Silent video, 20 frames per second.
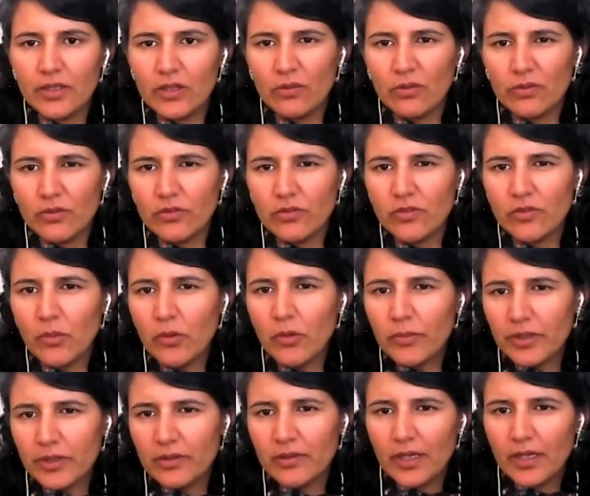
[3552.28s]
this is a
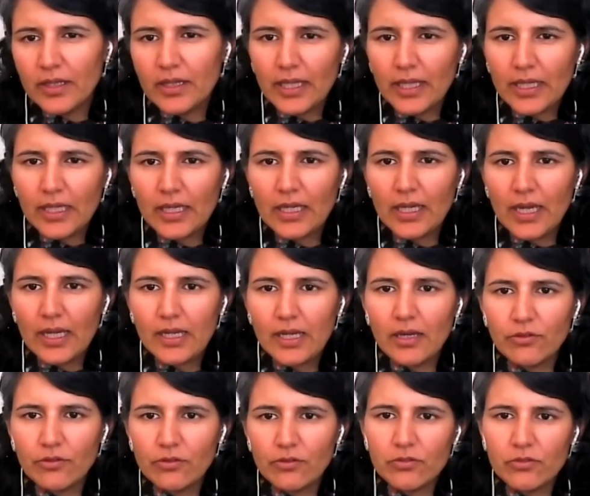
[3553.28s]
moment unlike any
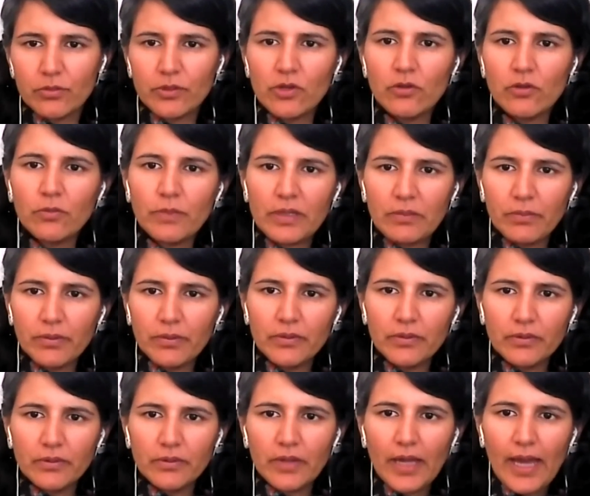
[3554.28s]
others. We know
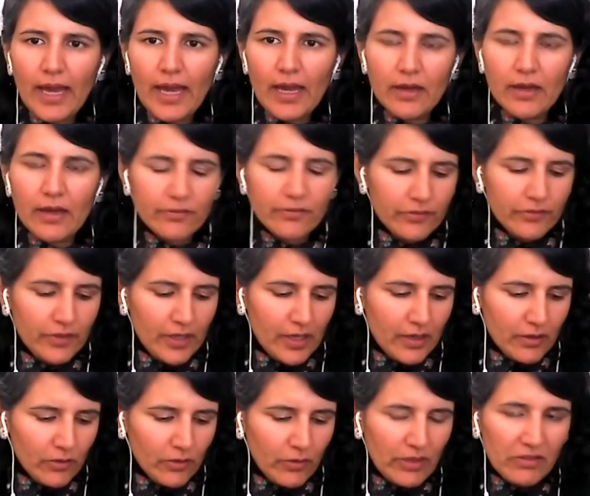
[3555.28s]
people have
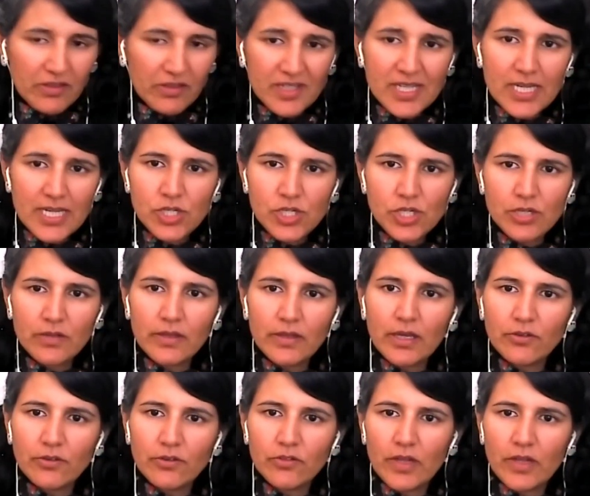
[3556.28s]
greater attention. They
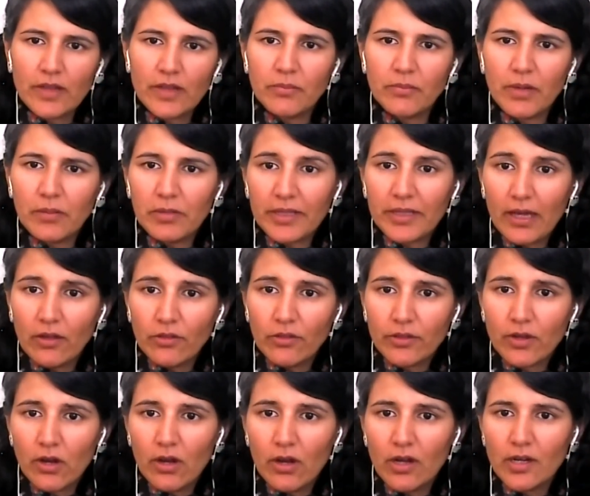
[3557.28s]
understand the public health
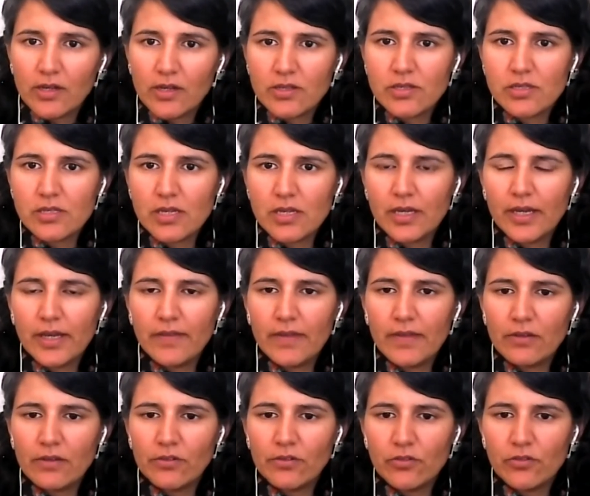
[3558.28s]
costs. They
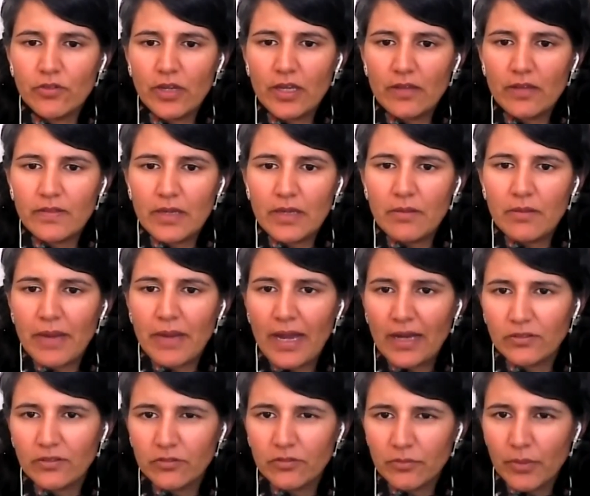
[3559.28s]
understand the
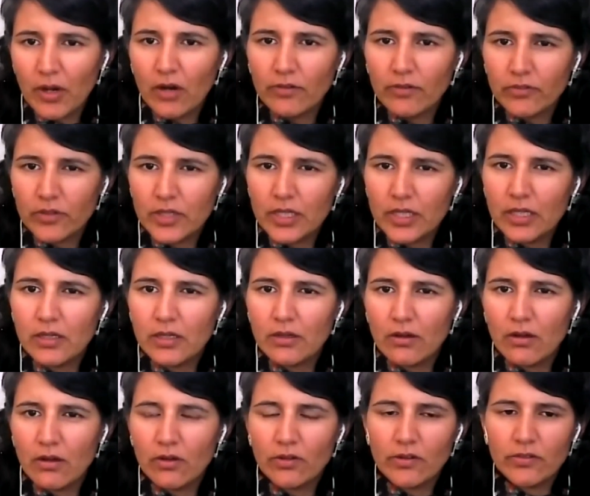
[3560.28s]
impact of poverty
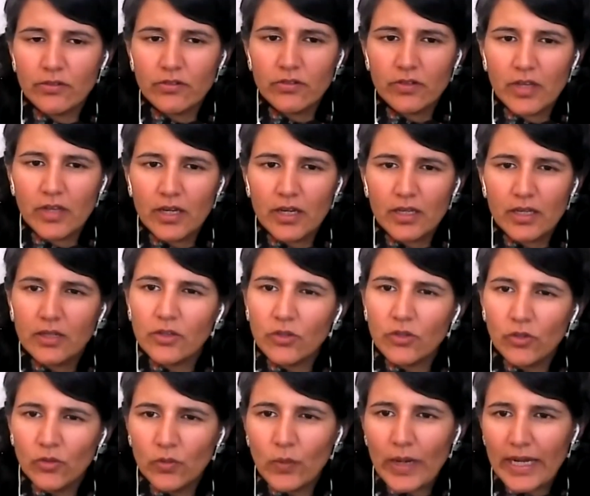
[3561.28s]
on our society in a
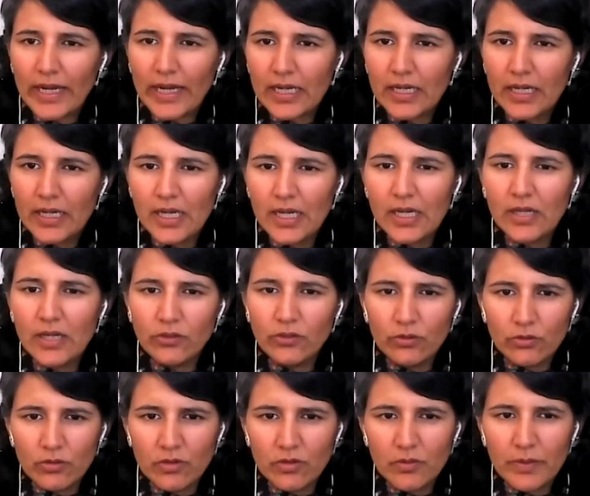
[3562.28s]
new way due
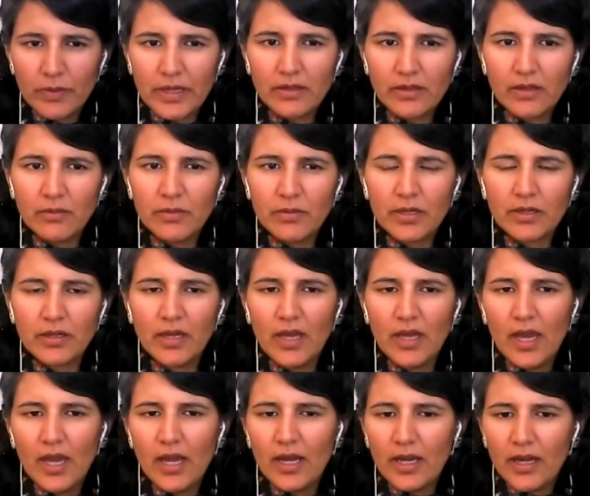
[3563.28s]
to the pandemic.
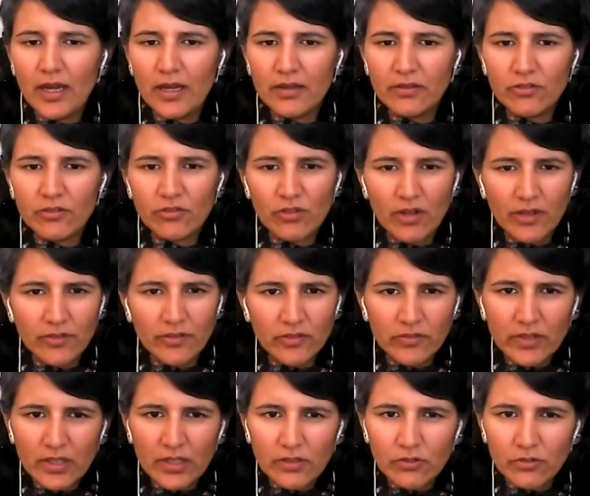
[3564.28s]
There's lots of
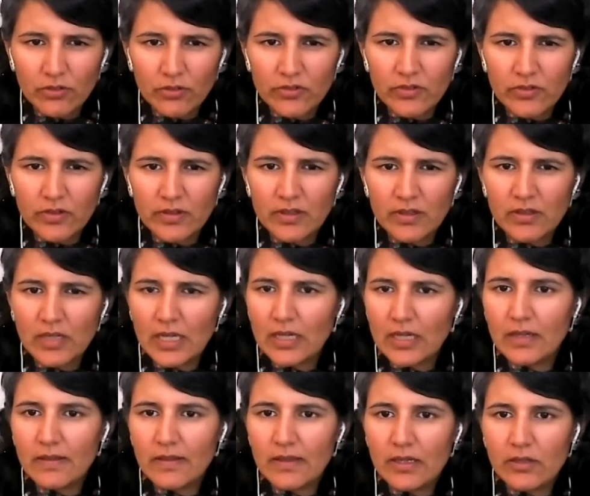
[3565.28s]
interest in the data
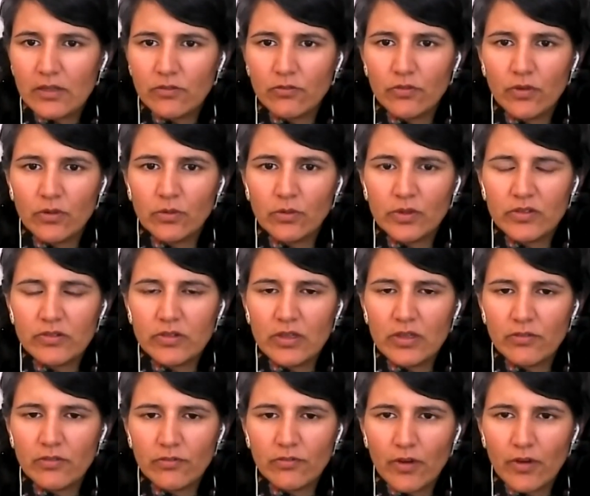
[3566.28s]
and the info. We see
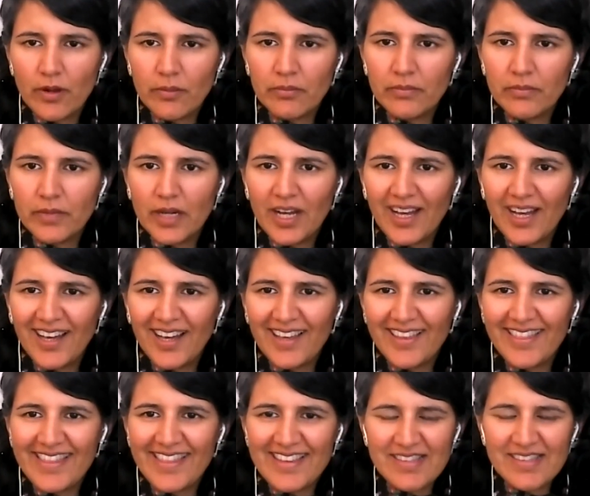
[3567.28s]
it from
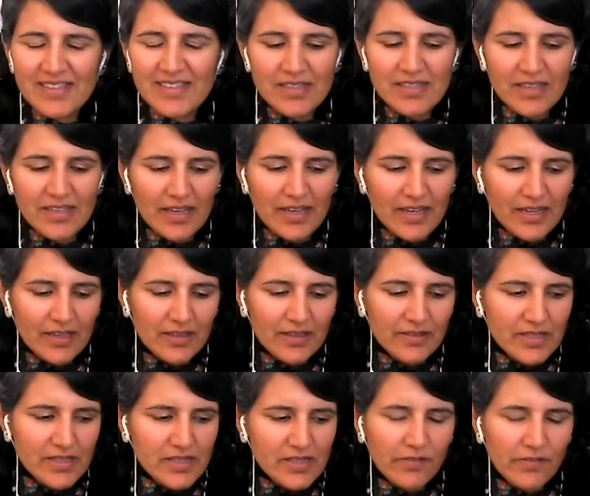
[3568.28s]
this
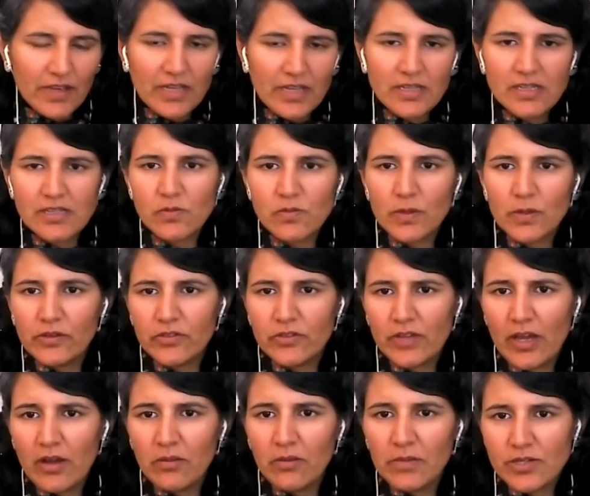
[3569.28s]
event, as well as
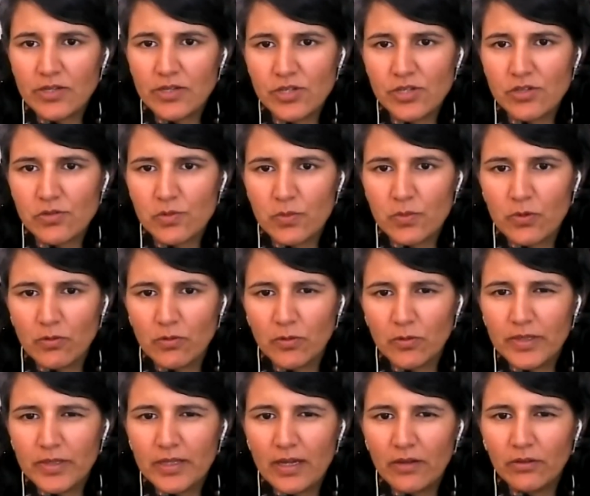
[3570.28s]
how much this report will
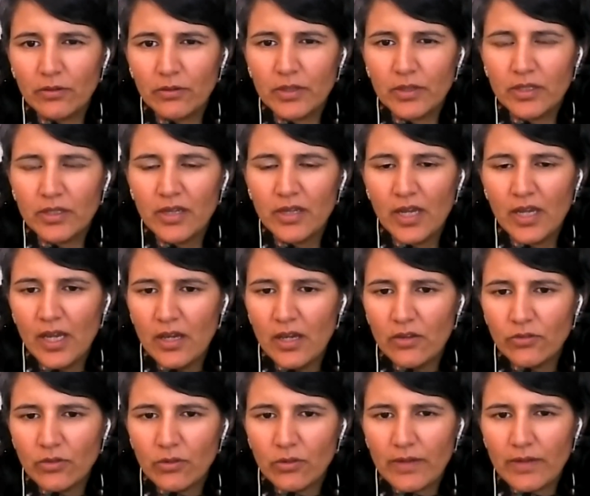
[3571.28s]
be downloaded.
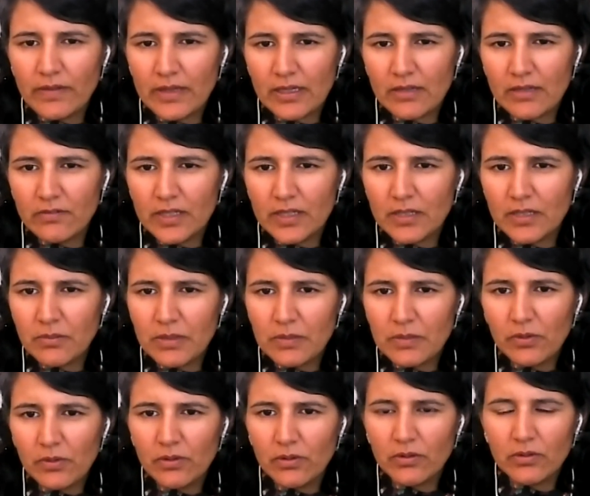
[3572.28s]
So I think convening
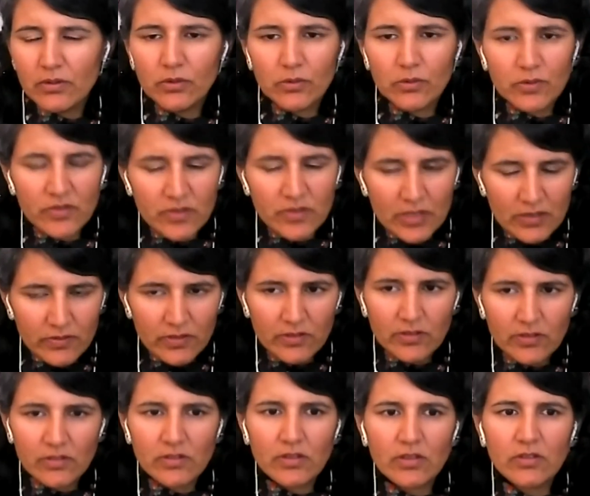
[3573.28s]
people who receive
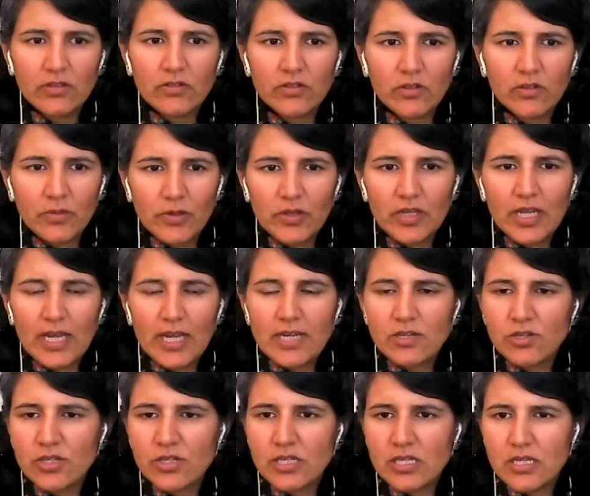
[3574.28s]
assistance, community
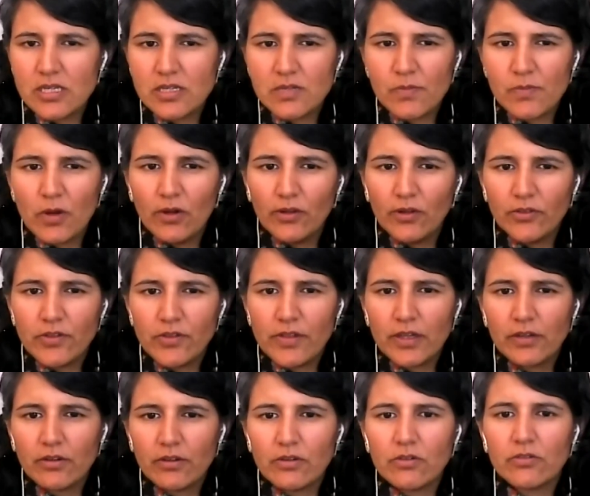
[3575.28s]
agencies, policy
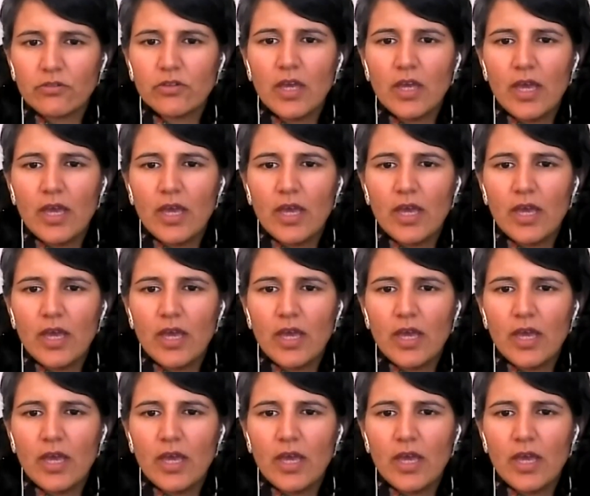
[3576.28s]
thinkers,